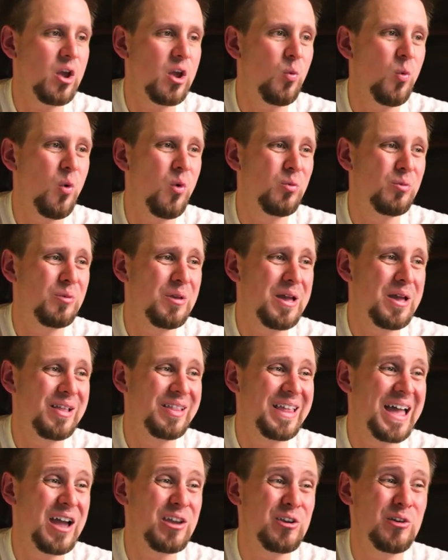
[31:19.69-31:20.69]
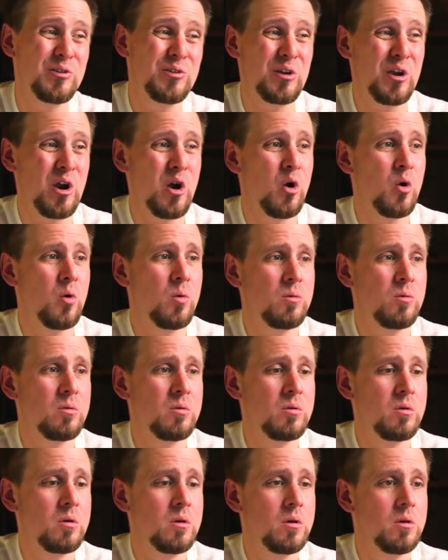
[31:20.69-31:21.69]
It won't allow you to go.
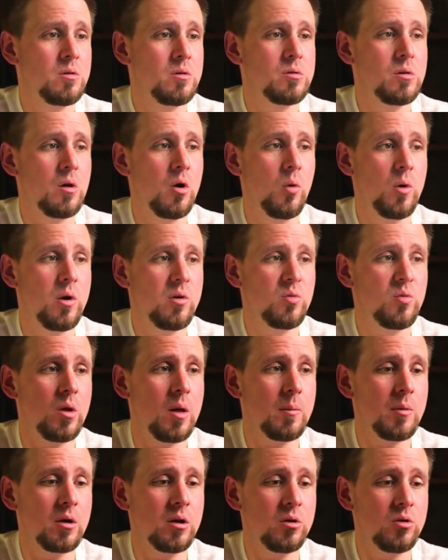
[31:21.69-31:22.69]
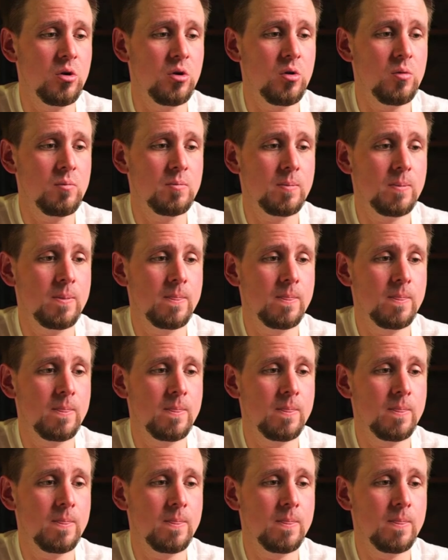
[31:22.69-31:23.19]
So here's what I'm going to do.